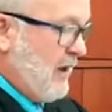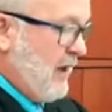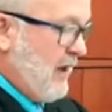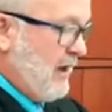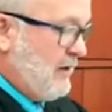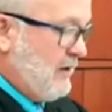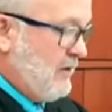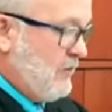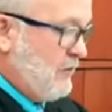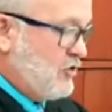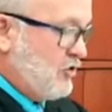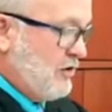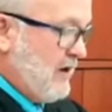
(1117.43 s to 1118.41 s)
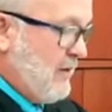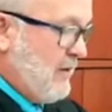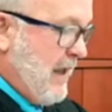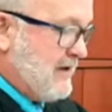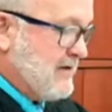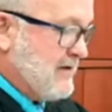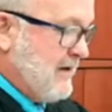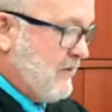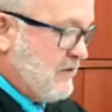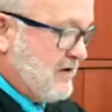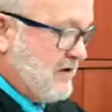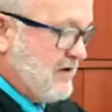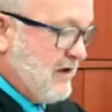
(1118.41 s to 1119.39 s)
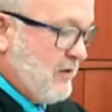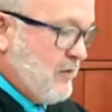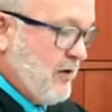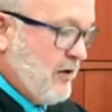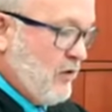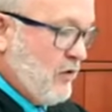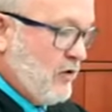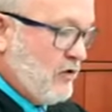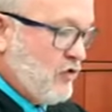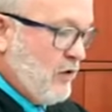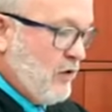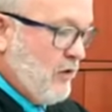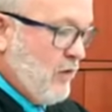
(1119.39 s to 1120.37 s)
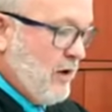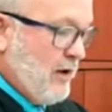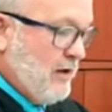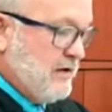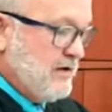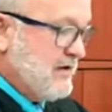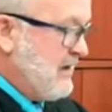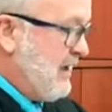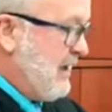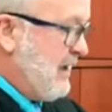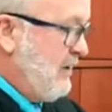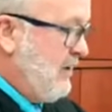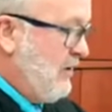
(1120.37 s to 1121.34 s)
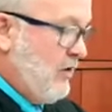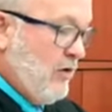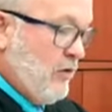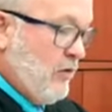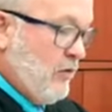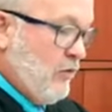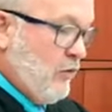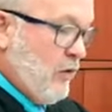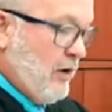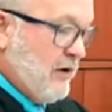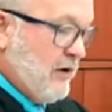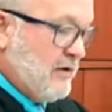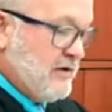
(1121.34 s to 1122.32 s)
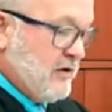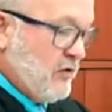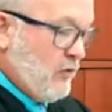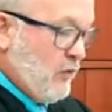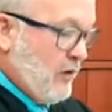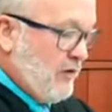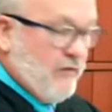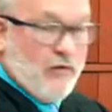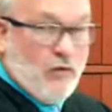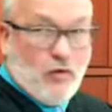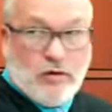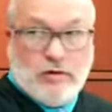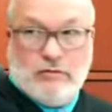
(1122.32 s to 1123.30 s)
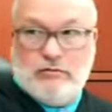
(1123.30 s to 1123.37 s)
and Richard Lee Massey versus City of Punta Gorda 21 CA 1014.